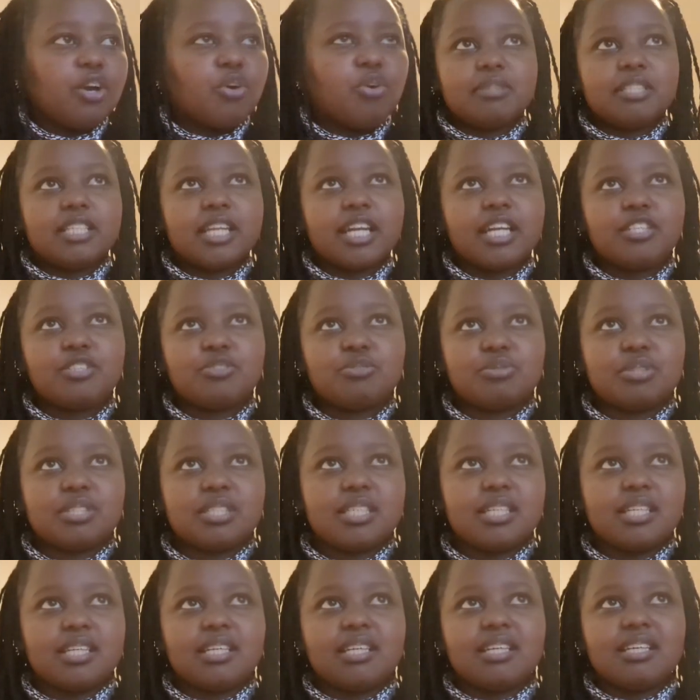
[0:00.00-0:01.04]
Try to
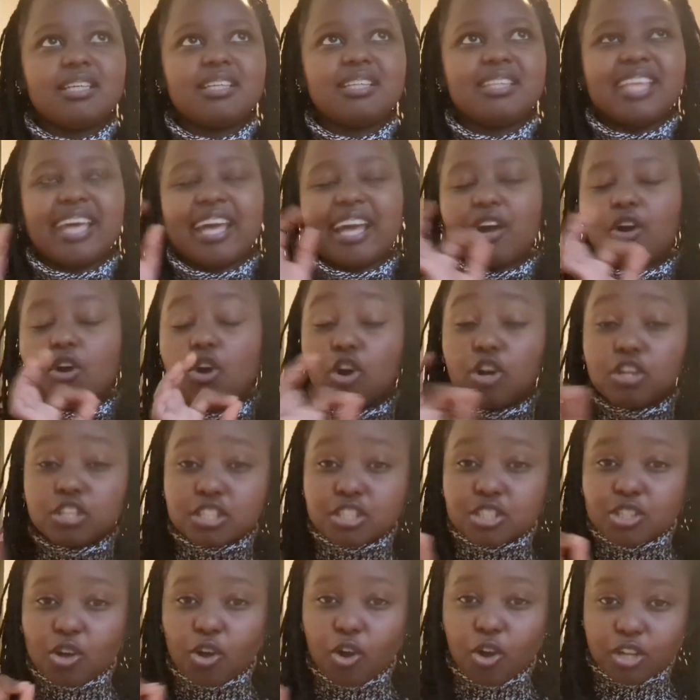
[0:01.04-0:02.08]
see the
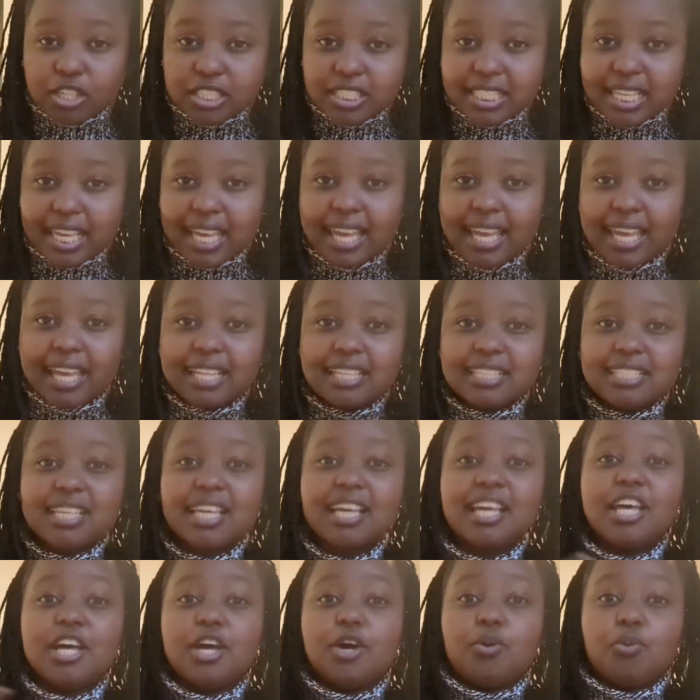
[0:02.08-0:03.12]
course content,
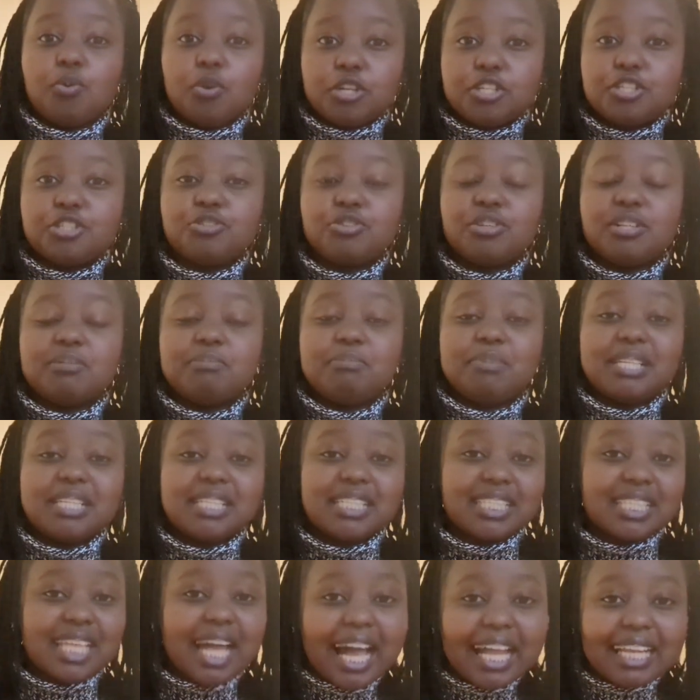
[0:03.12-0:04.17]
what you'll be
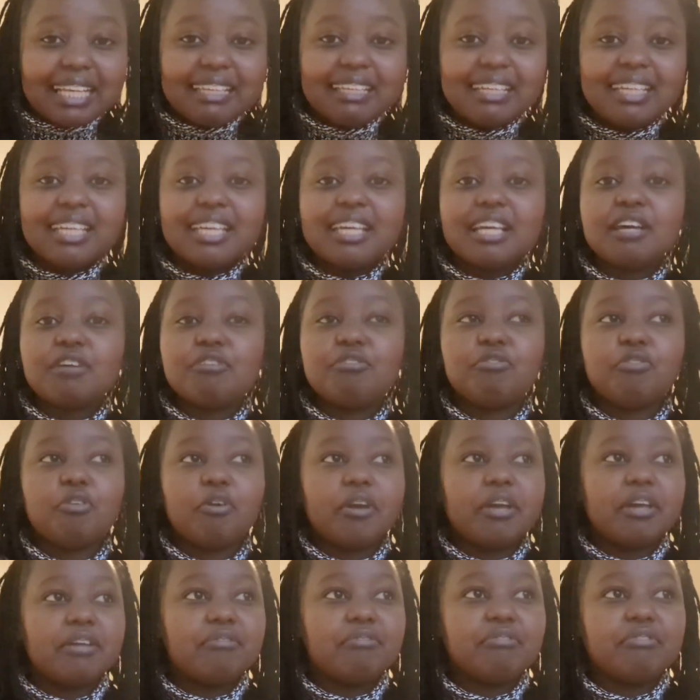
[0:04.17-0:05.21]
studying
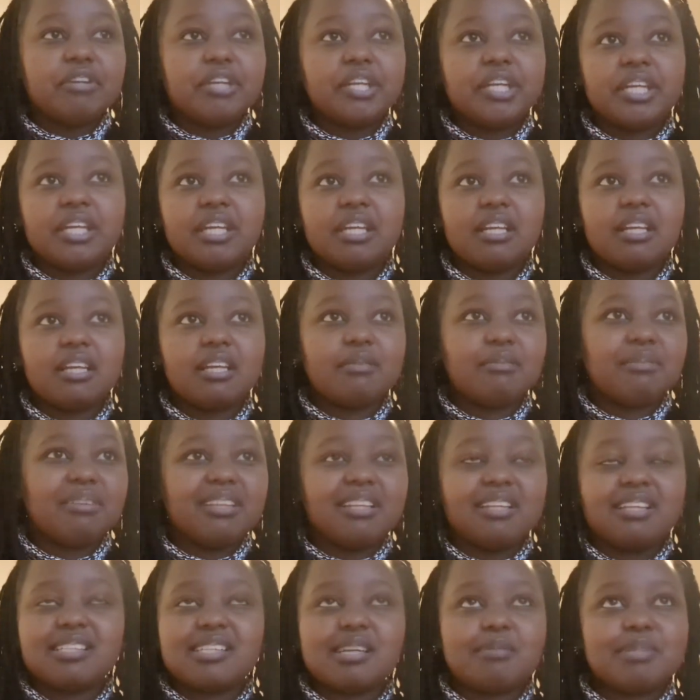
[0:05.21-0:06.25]
for every.
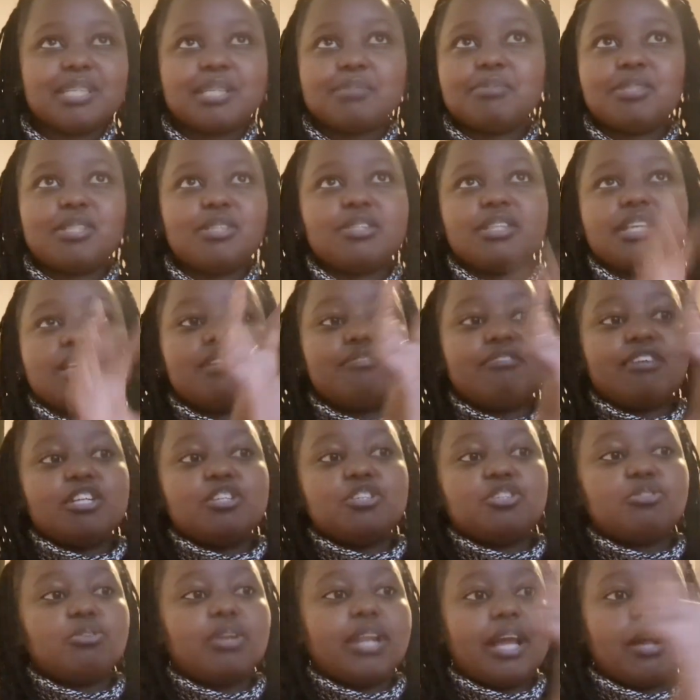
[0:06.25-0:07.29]
Sometimes they even
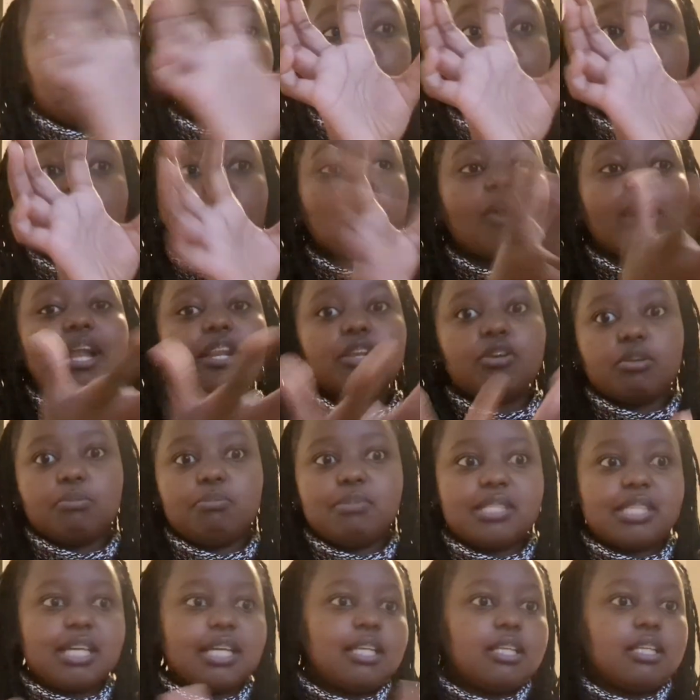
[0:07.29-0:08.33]
show like week 1 you'll
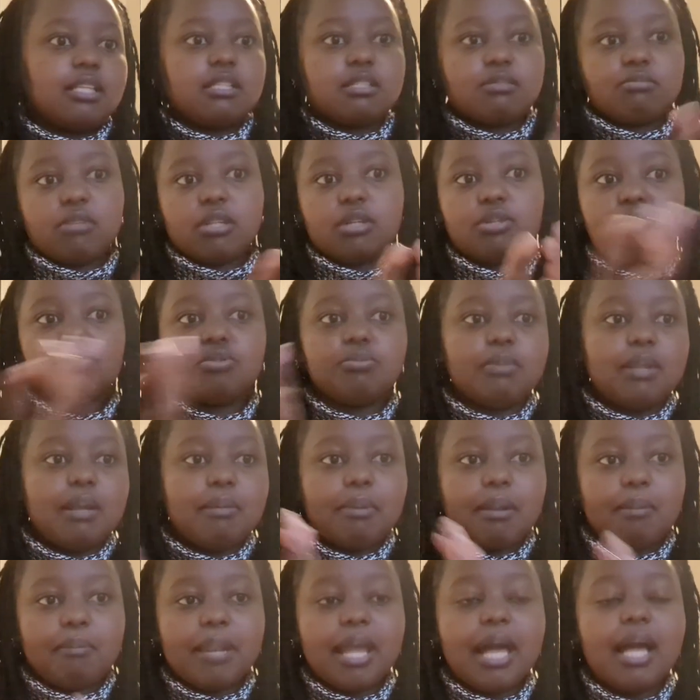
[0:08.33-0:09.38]
be studying this, week 2 blah
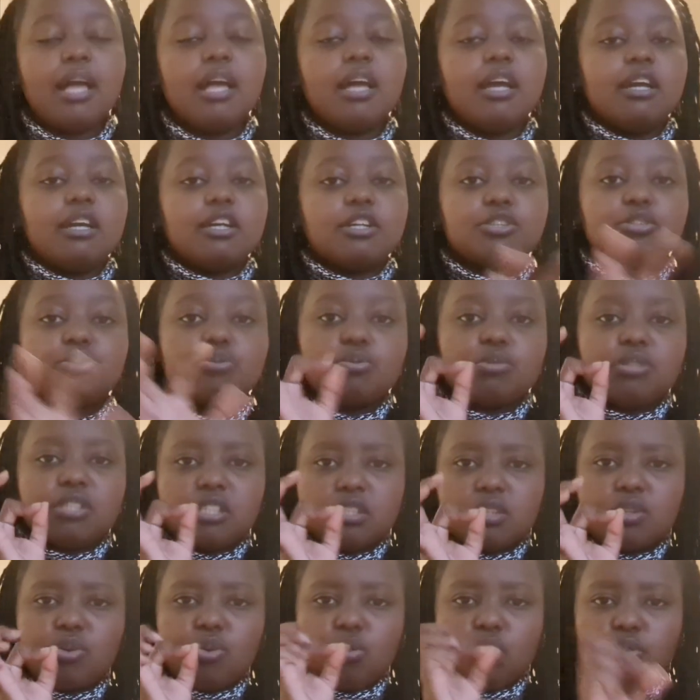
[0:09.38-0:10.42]
blah blah. So
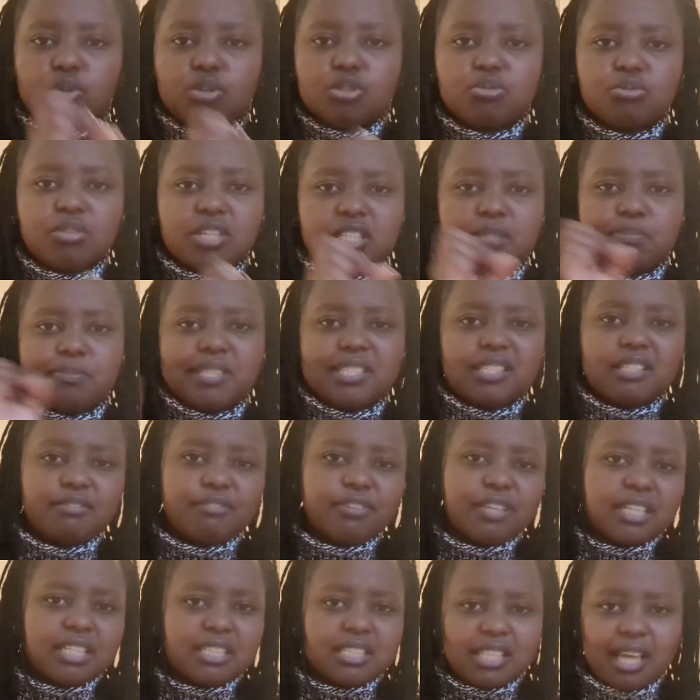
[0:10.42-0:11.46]
just go to the
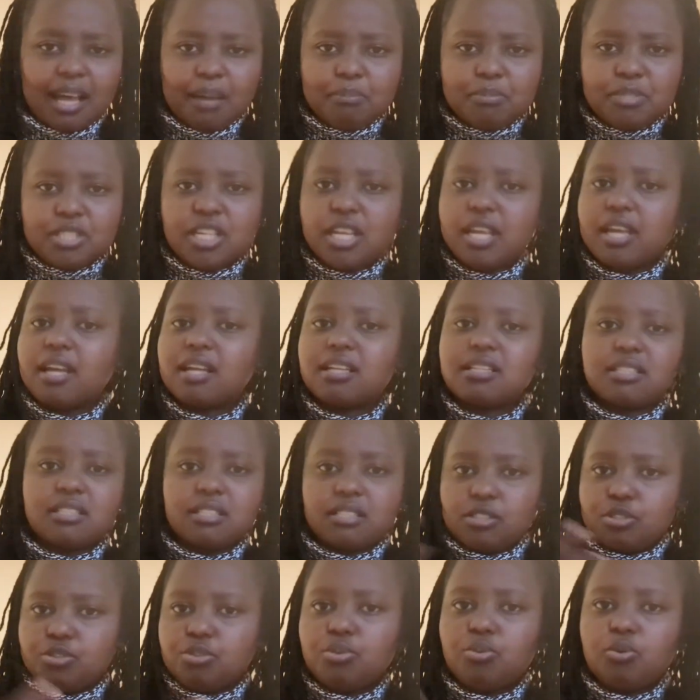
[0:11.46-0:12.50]
specific
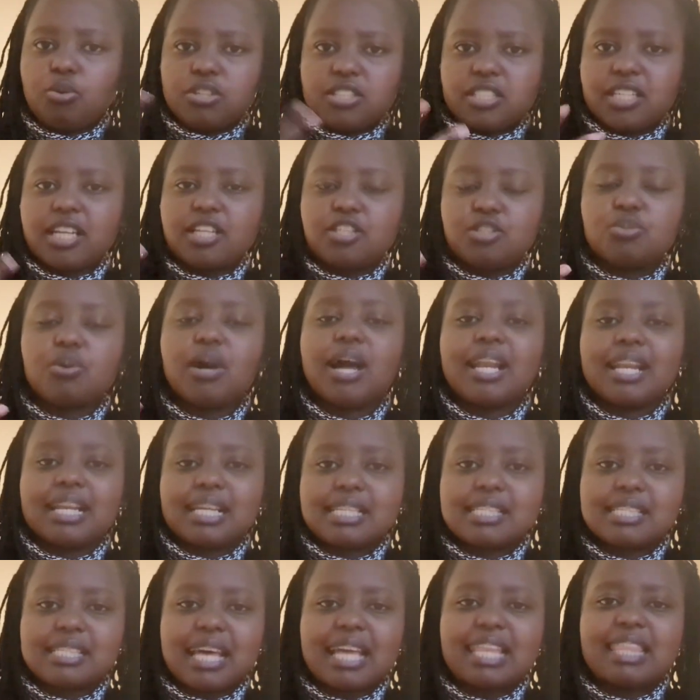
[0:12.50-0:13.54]
subjects, you know, try to
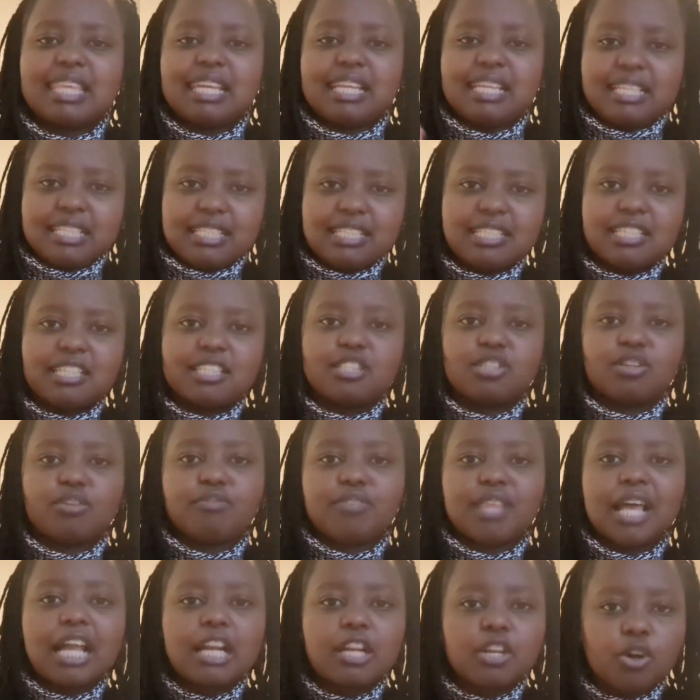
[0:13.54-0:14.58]
understand the details of
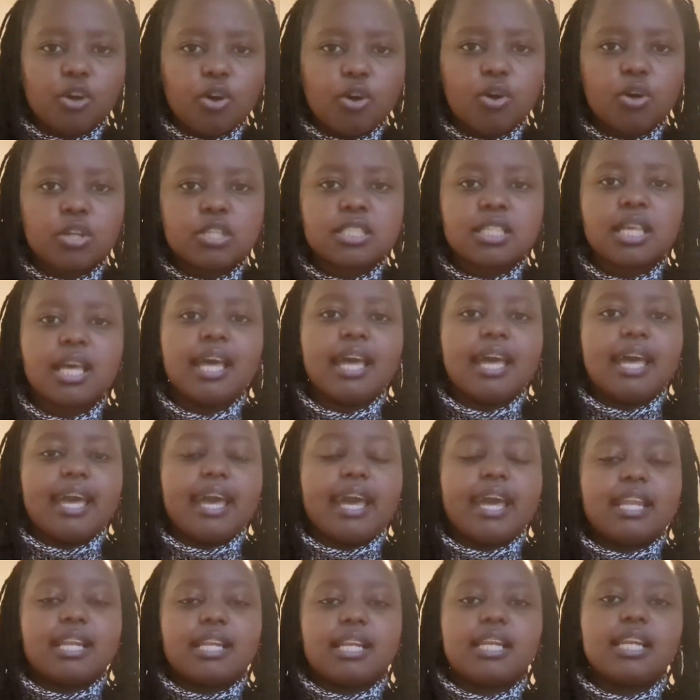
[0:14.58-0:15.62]
that course
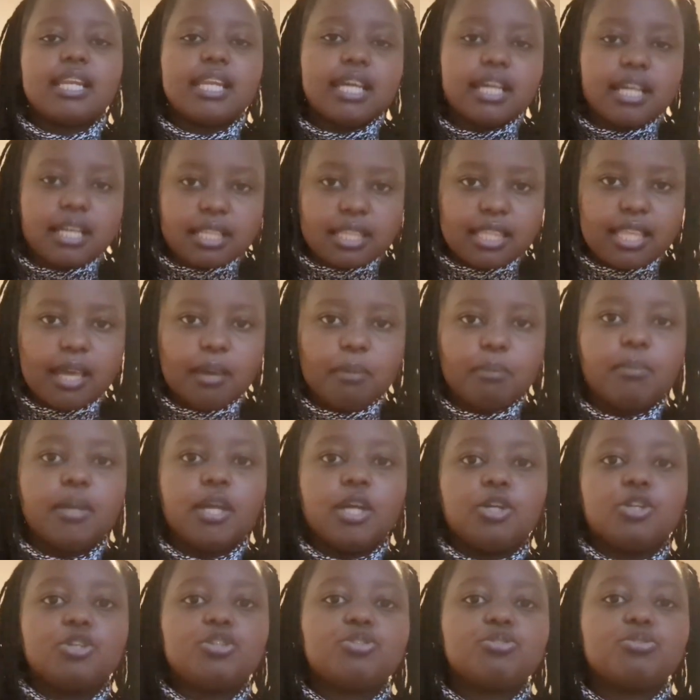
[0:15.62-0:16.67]
and link them
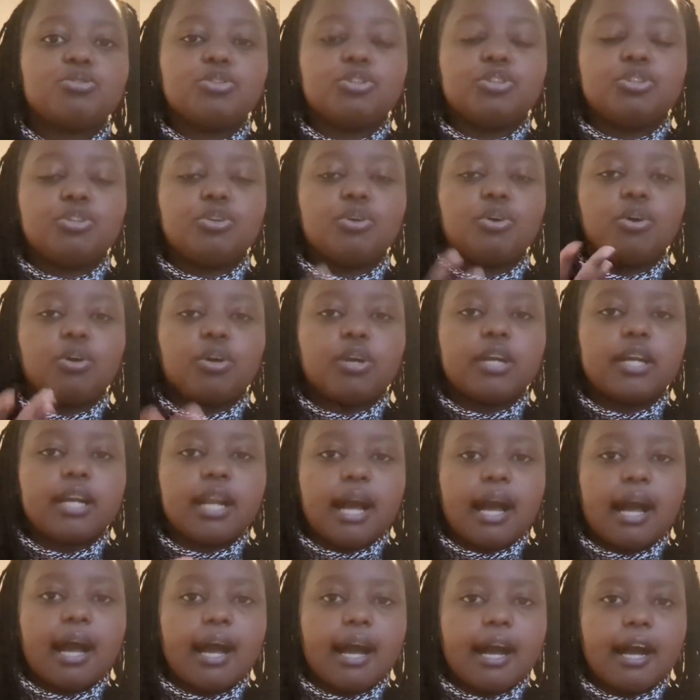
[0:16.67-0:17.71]
to your
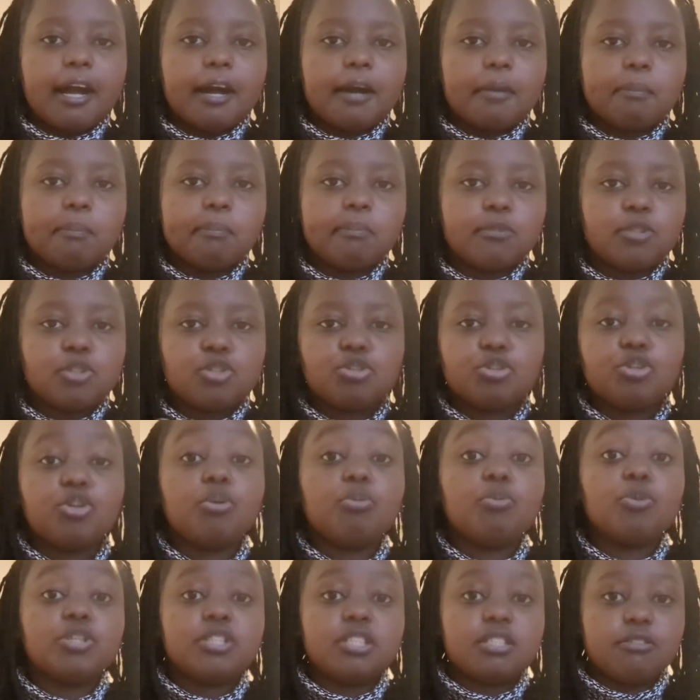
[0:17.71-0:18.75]

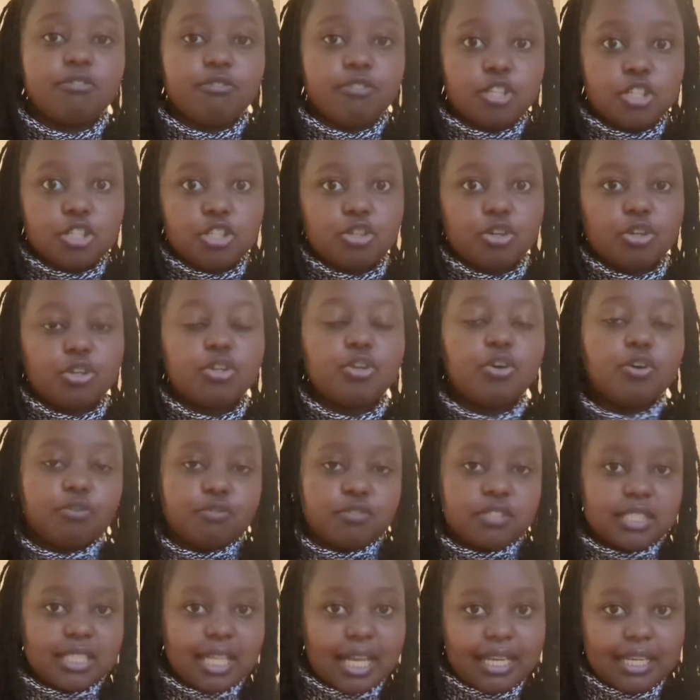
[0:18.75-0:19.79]
motivation of
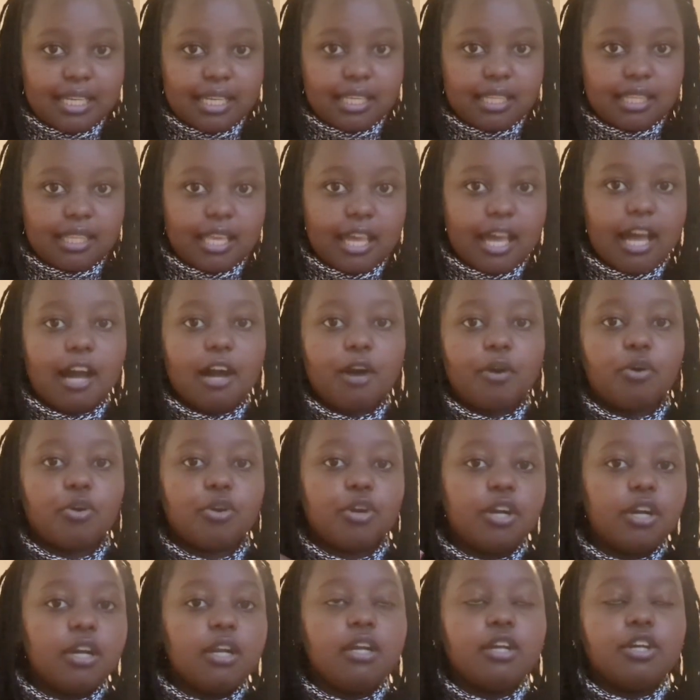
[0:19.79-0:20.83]
studying there,
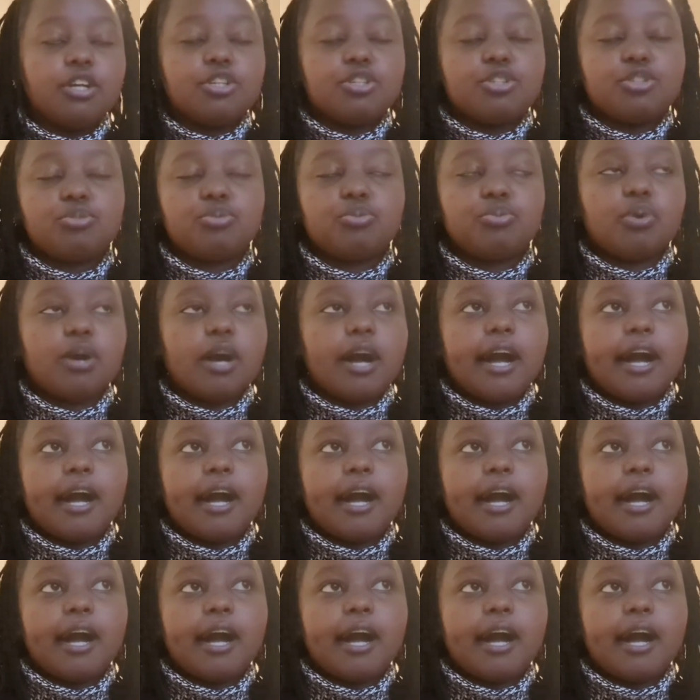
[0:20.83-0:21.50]
or to